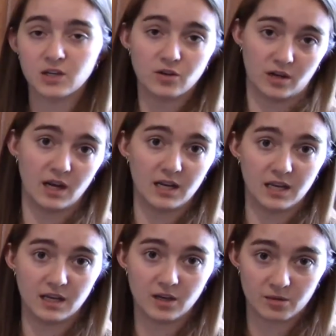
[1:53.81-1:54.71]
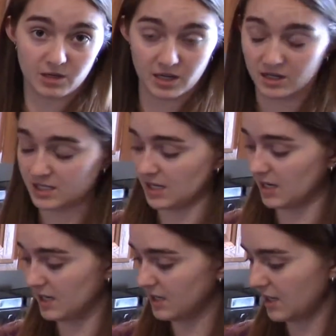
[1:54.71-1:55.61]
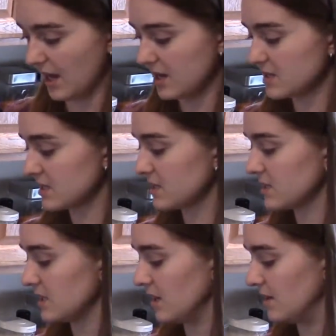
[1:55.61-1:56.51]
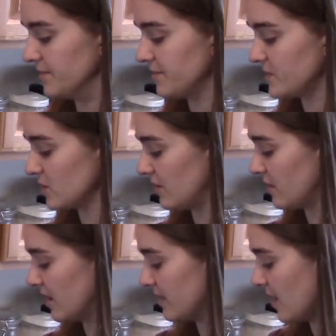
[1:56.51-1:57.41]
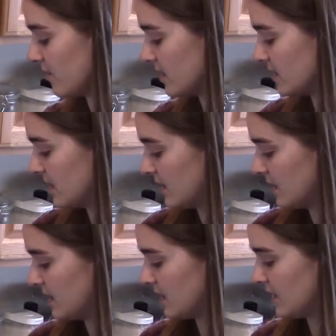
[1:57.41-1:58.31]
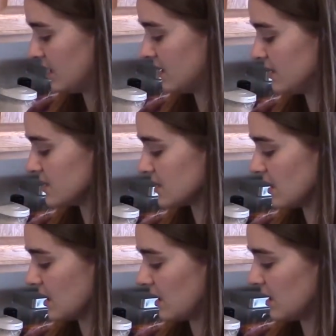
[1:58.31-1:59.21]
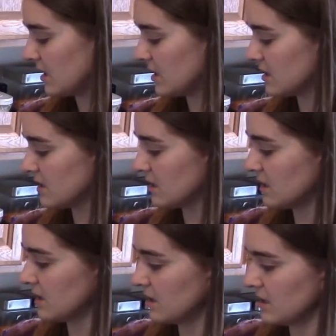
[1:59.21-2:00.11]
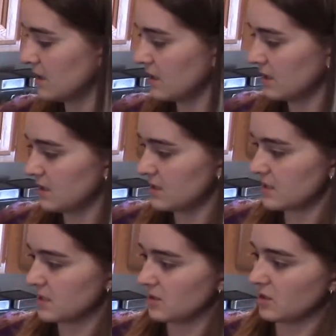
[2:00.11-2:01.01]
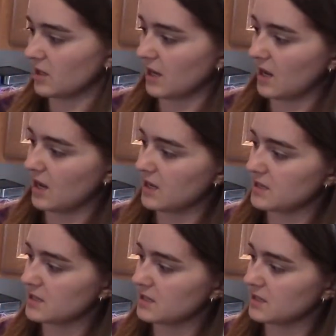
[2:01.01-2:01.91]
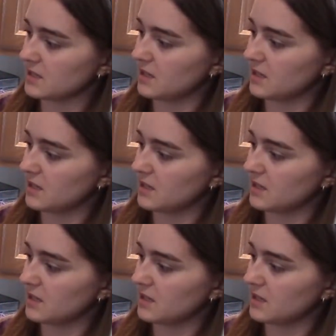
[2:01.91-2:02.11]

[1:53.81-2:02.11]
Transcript: creating carbon dioxide gas. So I've got that one, and then this guy doesn't look as